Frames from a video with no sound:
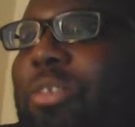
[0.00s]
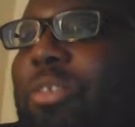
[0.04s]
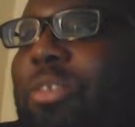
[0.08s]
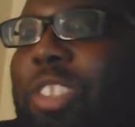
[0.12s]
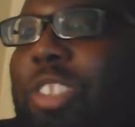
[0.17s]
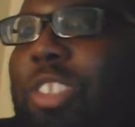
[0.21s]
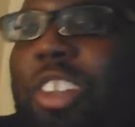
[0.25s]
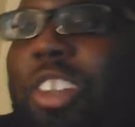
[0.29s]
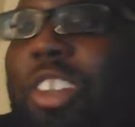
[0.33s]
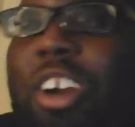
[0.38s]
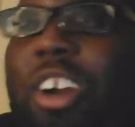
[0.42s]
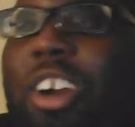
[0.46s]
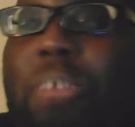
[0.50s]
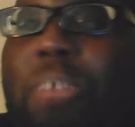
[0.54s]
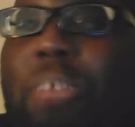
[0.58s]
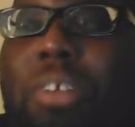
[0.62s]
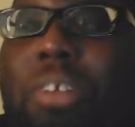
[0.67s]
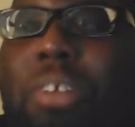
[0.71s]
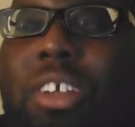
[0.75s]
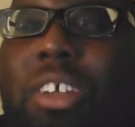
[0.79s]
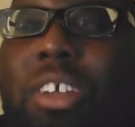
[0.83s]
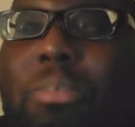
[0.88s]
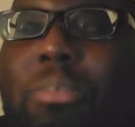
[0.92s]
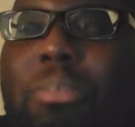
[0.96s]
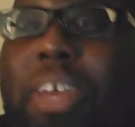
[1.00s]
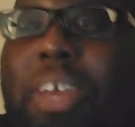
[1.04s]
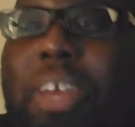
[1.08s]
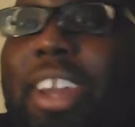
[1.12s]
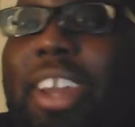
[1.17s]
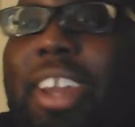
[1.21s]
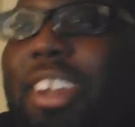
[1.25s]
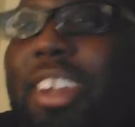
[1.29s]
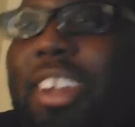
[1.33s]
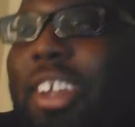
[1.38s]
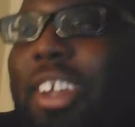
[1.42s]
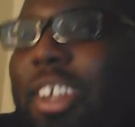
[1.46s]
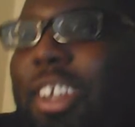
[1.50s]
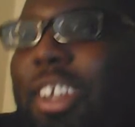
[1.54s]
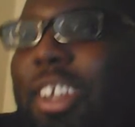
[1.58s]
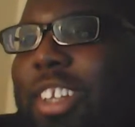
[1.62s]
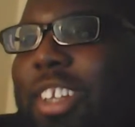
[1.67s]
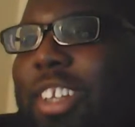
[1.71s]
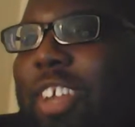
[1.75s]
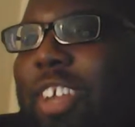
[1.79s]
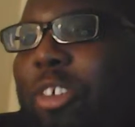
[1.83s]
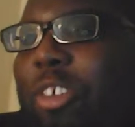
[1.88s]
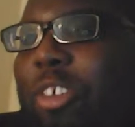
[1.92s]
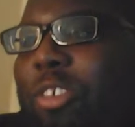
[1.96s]
what you call and brought him back,
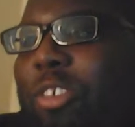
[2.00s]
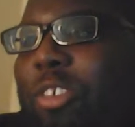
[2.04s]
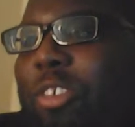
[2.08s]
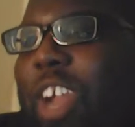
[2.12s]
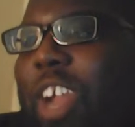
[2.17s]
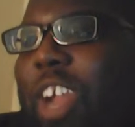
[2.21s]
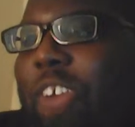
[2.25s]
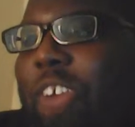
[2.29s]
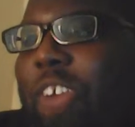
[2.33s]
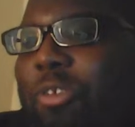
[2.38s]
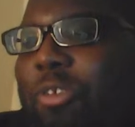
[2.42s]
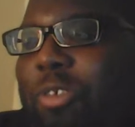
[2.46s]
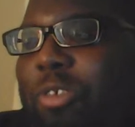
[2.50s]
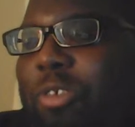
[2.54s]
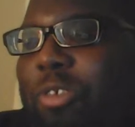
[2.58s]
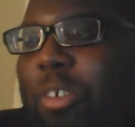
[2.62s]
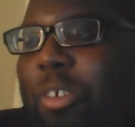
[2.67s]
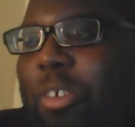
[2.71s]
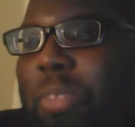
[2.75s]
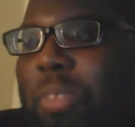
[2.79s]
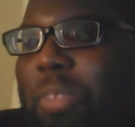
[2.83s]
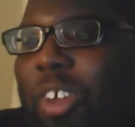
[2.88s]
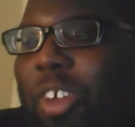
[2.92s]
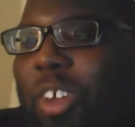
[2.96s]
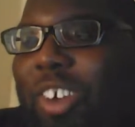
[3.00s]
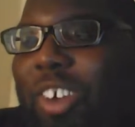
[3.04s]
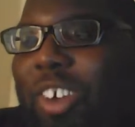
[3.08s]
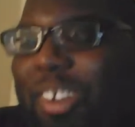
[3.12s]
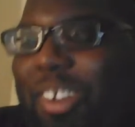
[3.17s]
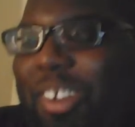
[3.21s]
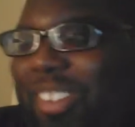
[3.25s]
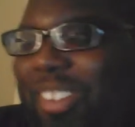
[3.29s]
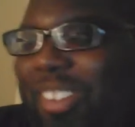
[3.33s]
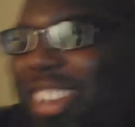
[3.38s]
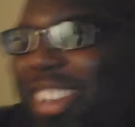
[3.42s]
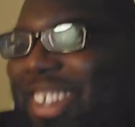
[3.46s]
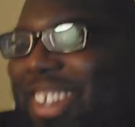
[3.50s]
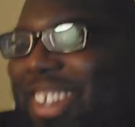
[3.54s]
that whole locker room will blow up.